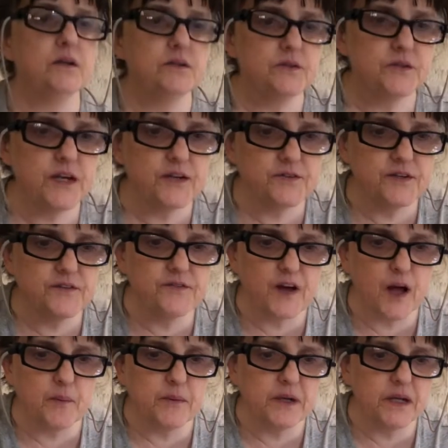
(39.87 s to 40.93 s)
To dear, dear
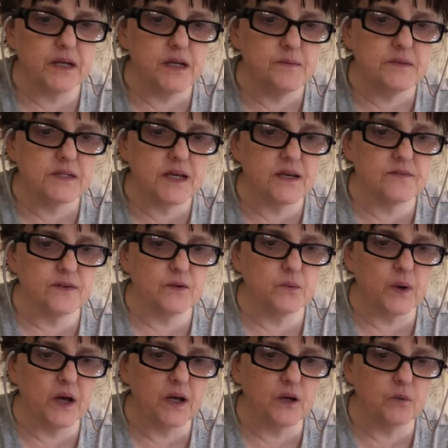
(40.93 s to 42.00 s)
family, keep safe and
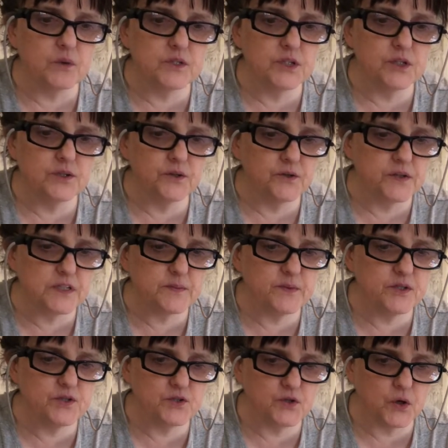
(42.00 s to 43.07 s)
well. Wishing you
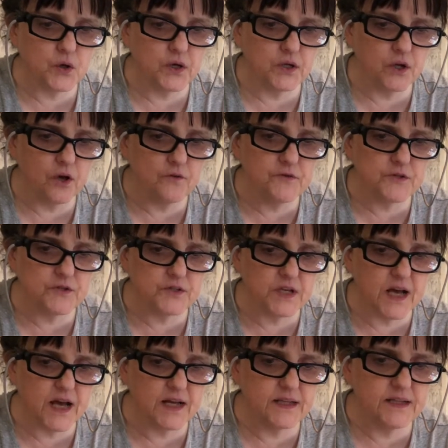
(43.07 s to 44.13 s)
Christmas joy. Love,
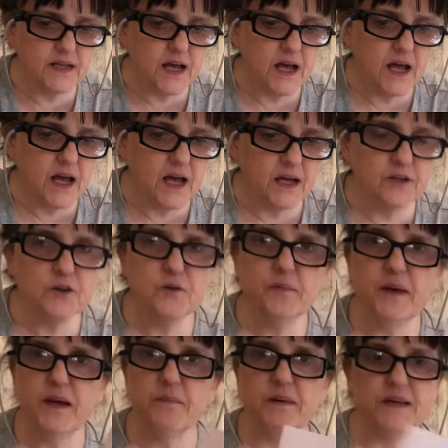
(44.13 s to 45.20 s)
Suzanne and her
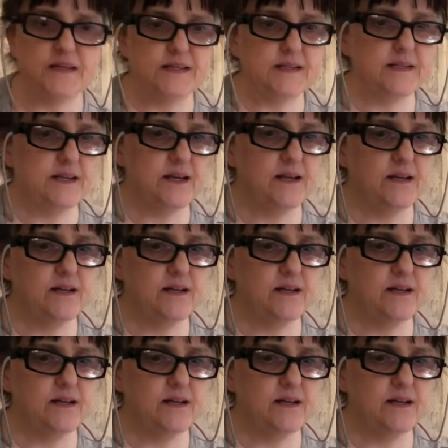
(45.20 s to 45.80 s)
babies.